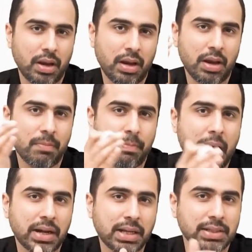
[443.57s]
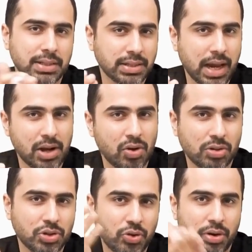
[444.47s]
In Patties and
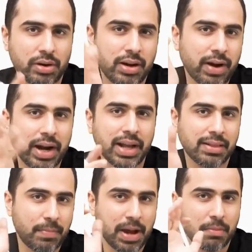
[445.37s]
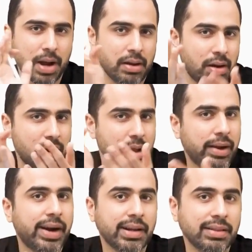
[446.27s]
Scanlons, you are dividing the pec minor,
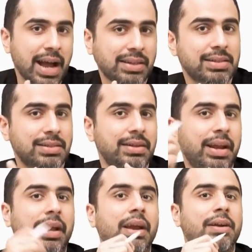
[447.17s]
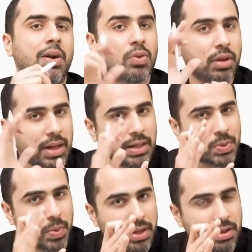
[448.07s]
getting the access and taking it out.
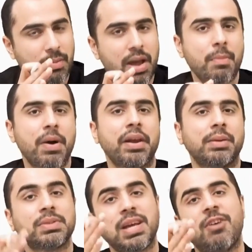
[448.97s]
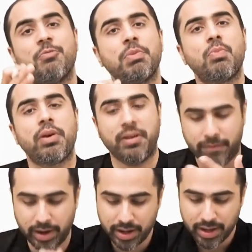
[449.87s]
That's why the MRMs have been
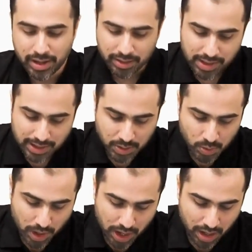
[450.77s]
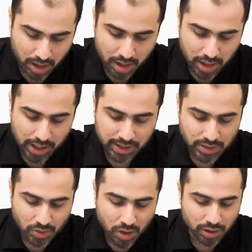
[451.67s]
modified. That's why it's
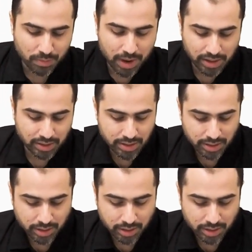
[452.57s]
not mandatory